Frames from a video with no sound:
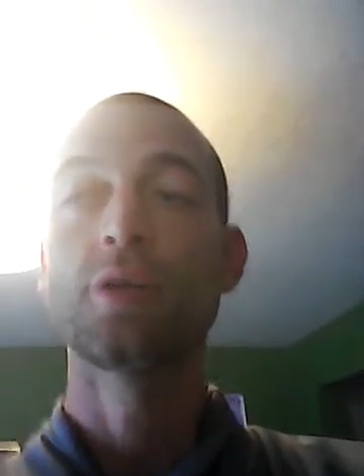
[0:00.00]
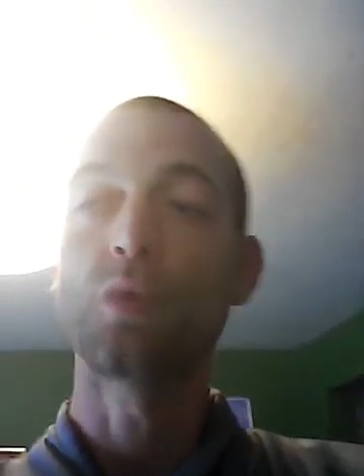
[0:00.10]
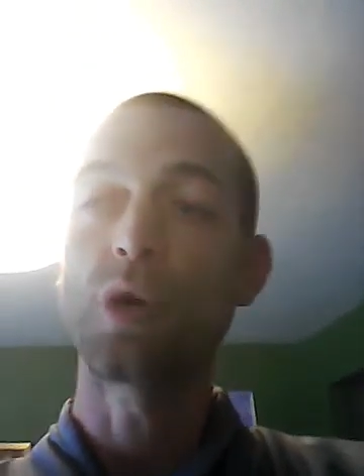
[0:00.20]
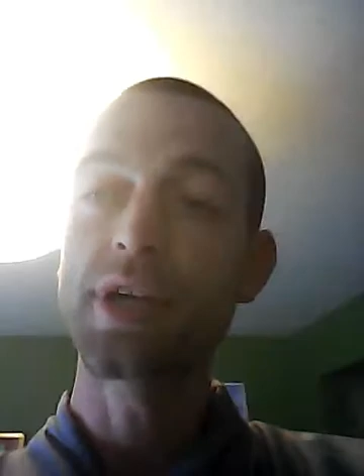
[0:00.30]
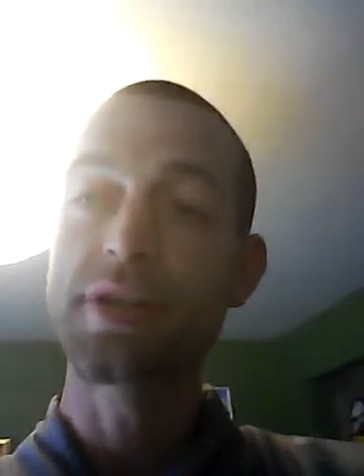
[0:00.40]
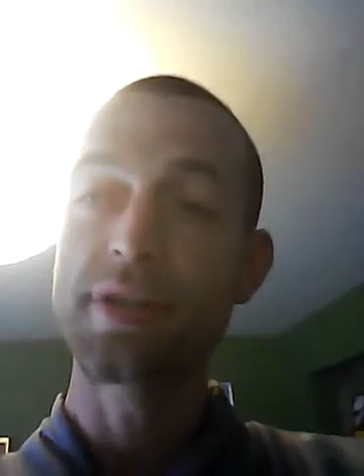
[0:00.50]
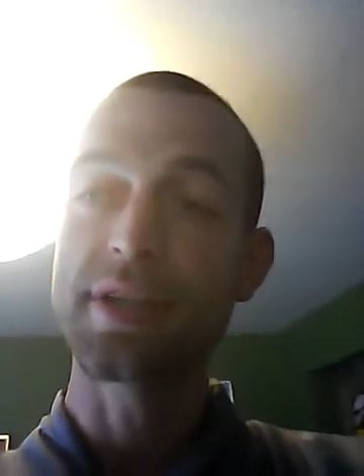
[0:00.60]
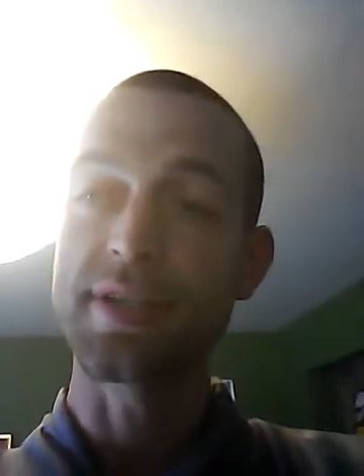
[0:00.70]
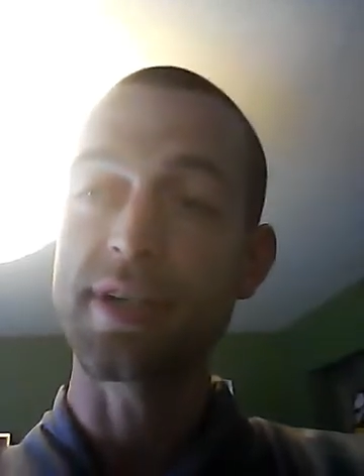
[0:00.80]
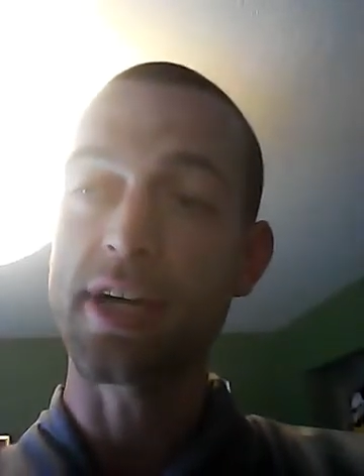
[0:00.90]
one
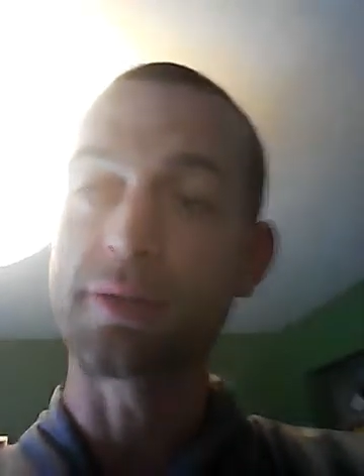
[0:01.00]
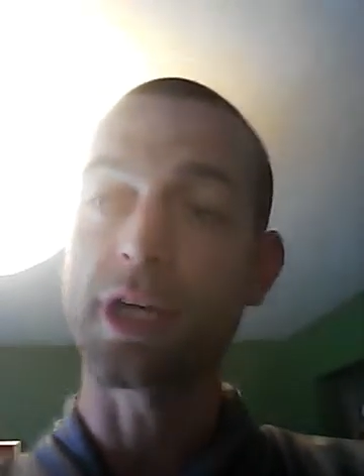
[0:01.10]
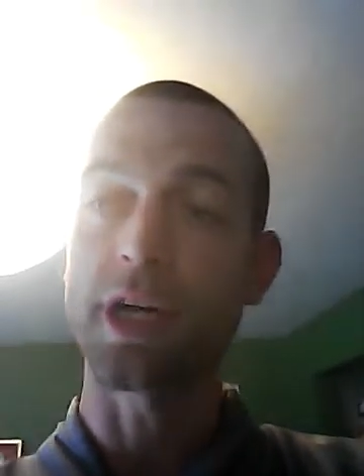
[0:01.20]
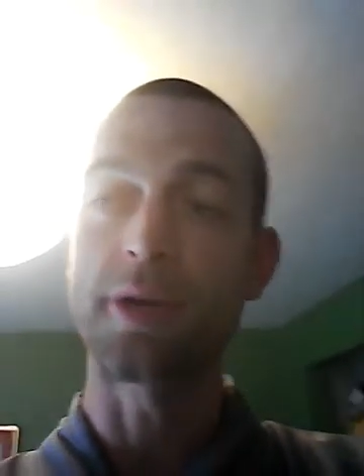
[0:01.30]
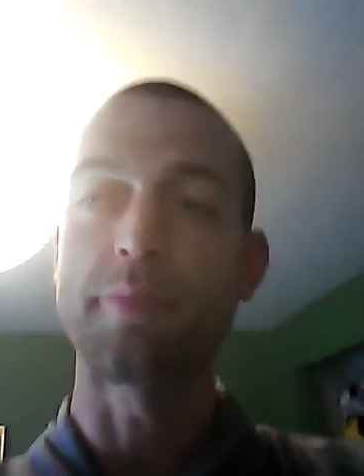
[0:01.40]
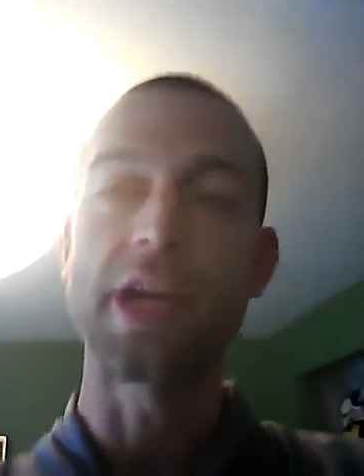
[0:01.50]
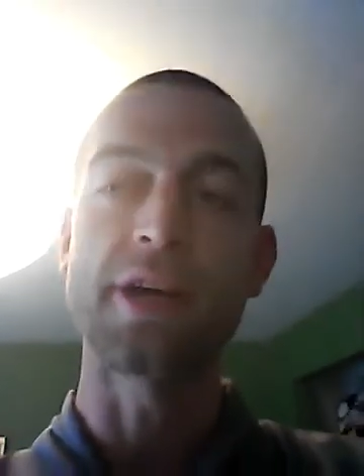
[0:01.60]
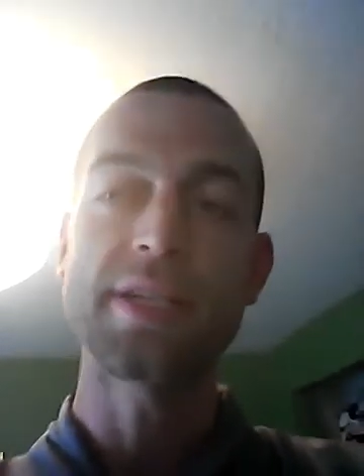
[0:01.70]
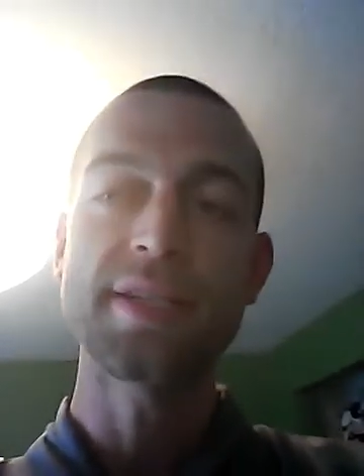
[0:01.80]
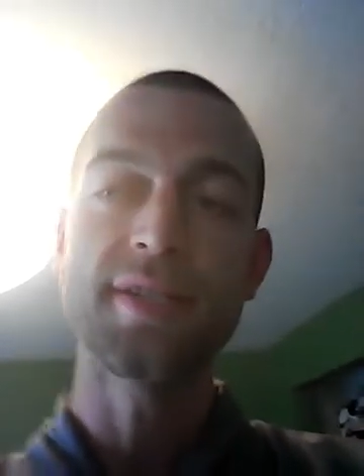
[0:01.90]
does not regard
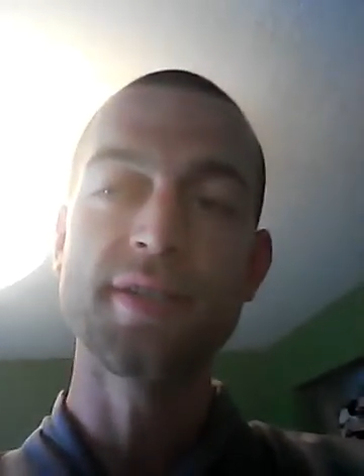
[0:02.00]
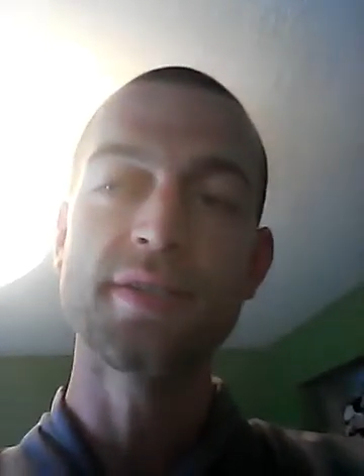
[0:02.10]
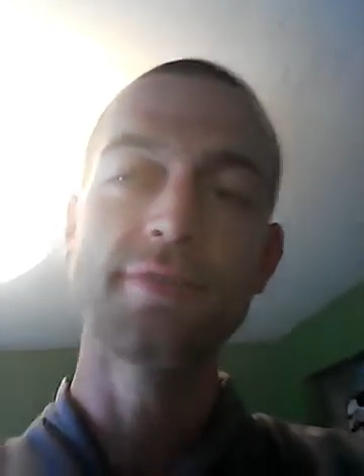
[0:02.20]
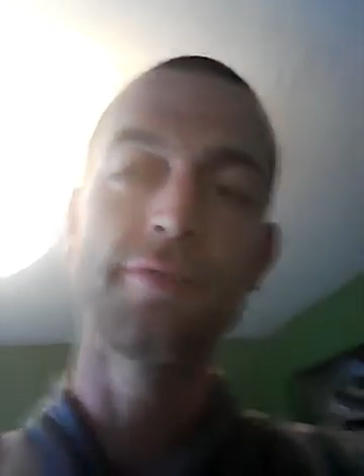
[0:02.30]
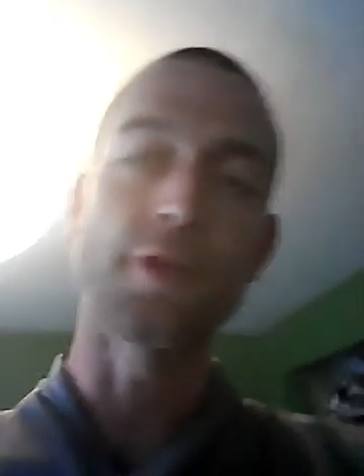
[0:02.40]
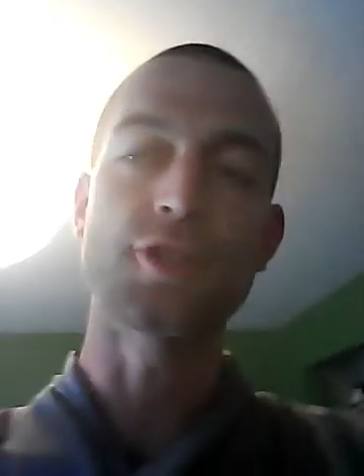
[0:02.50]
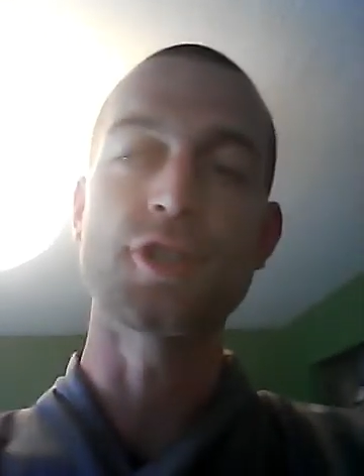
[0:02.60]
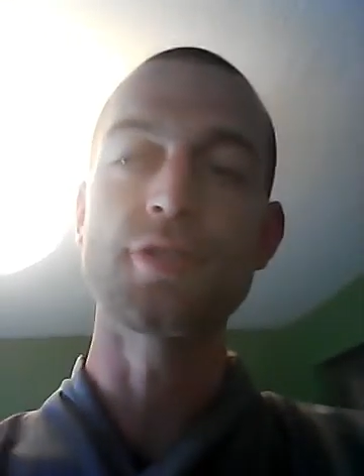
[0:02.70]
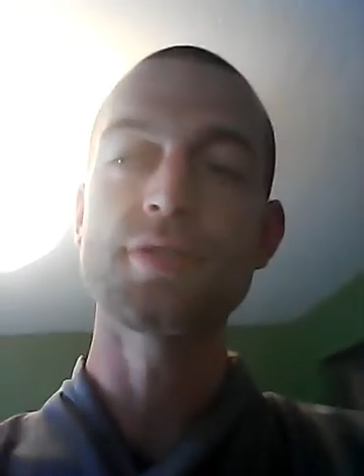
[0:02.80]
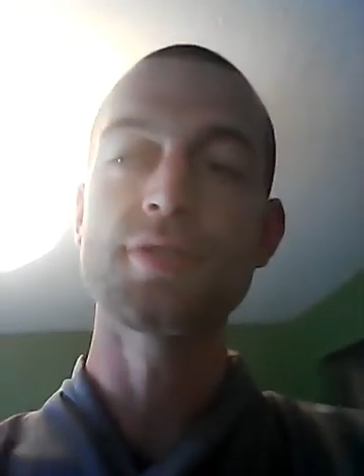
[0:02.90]
merits,
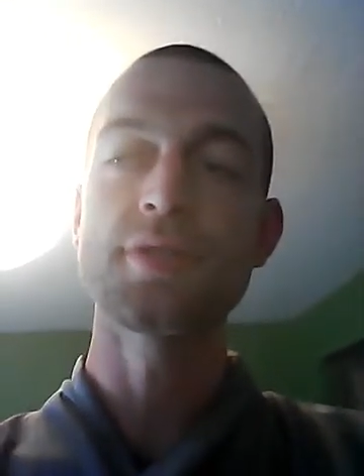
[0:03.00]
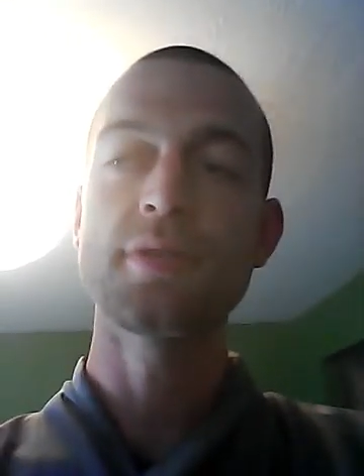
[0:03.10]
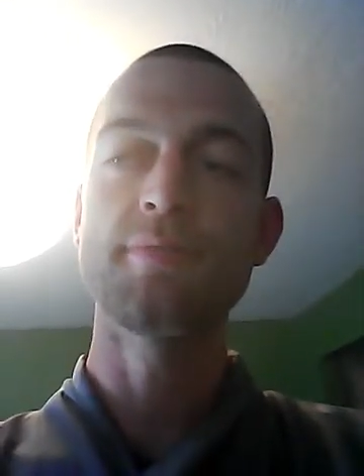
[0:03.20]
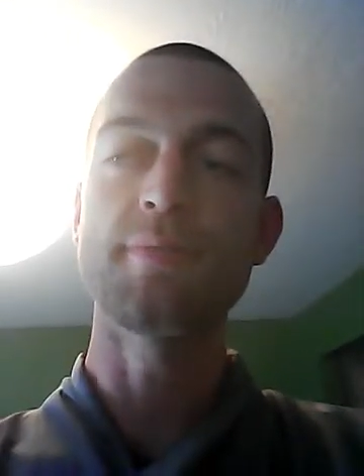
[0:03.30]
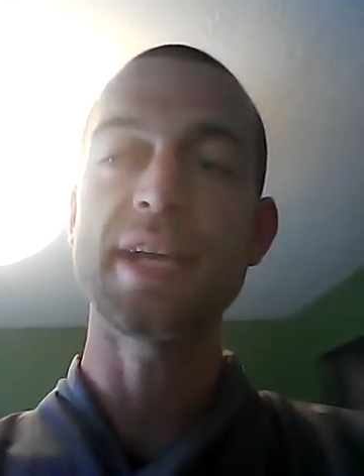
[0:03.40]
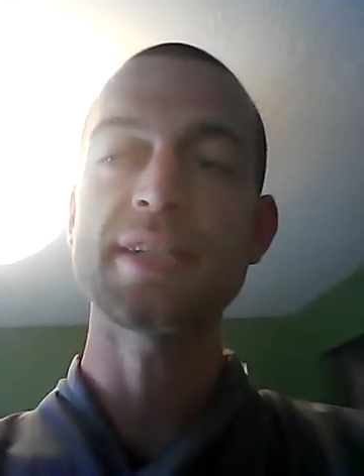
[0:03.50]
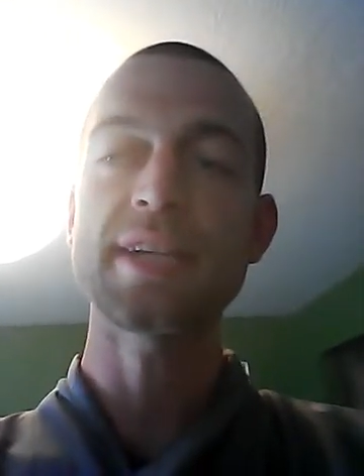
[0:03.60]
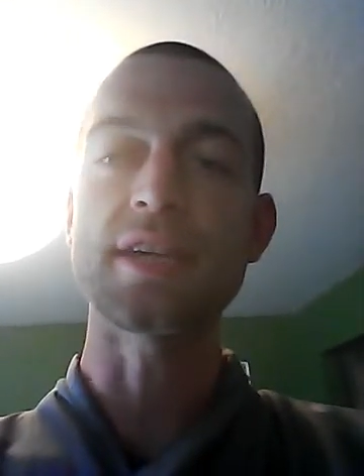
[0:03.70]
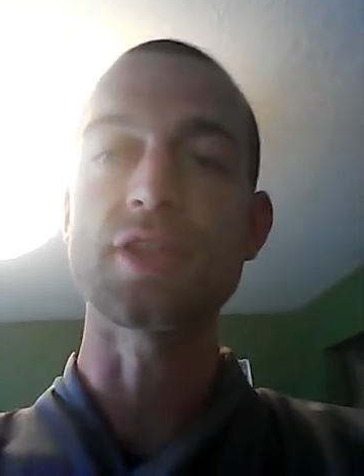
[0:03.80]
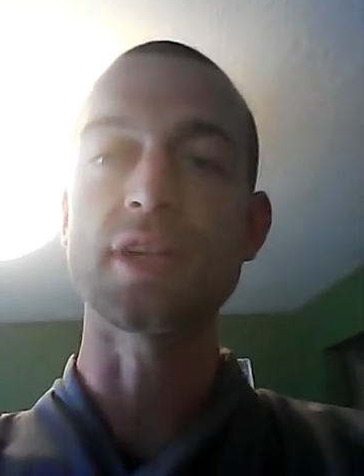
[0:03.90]
virtues,
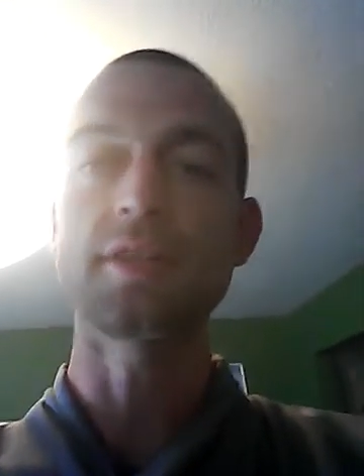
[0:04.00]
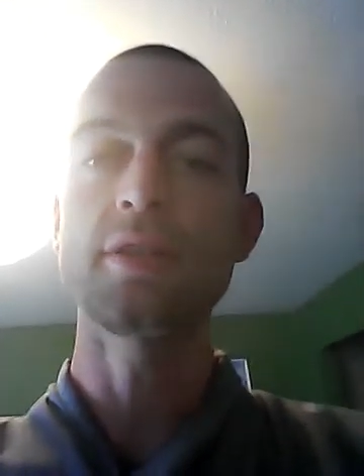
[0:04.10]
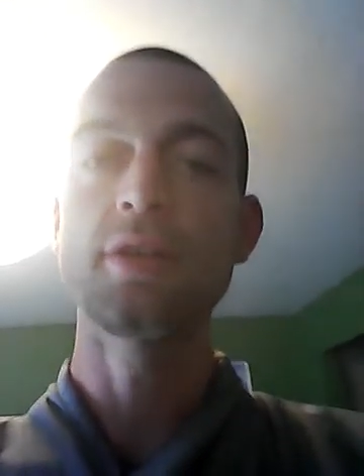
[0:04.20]
meditation,